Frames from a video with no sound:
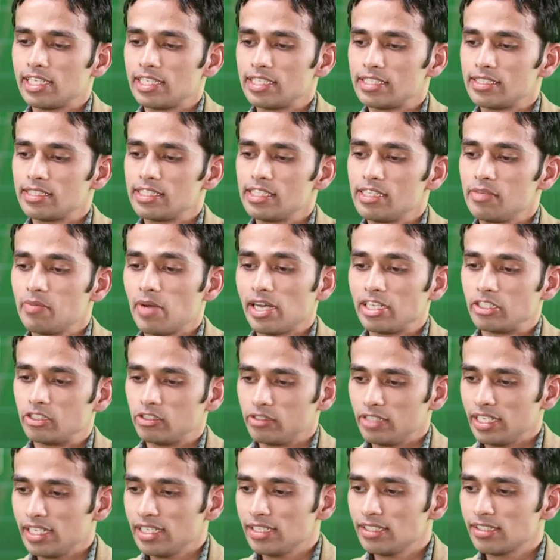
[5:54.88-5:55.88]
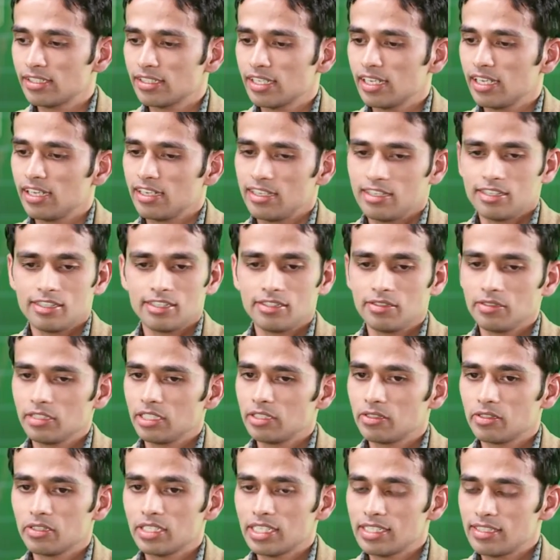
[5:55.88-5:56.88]
they see my trades,
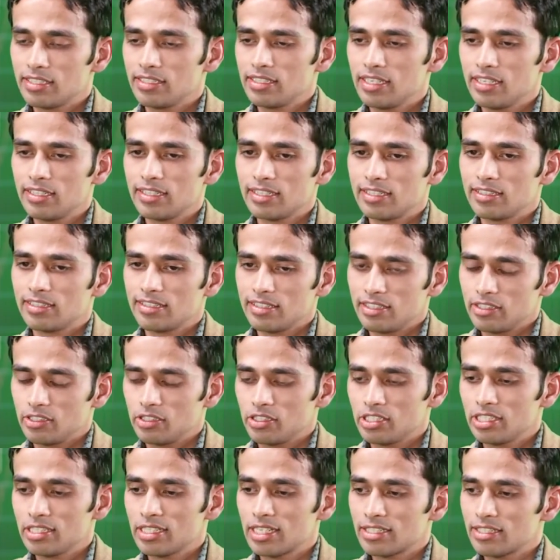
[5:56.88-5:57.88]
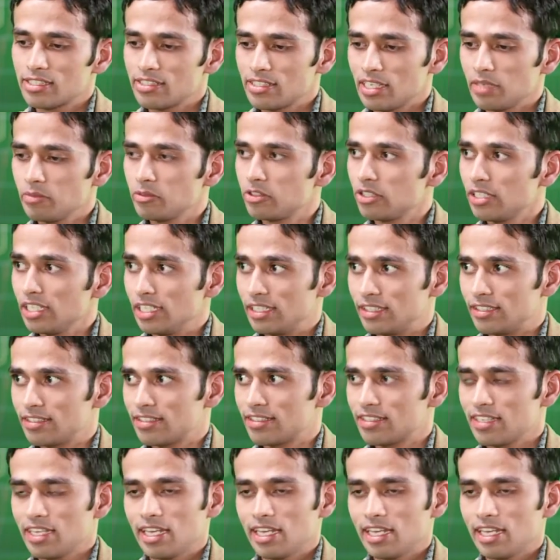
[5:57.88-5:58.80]
they see that these are the same trades,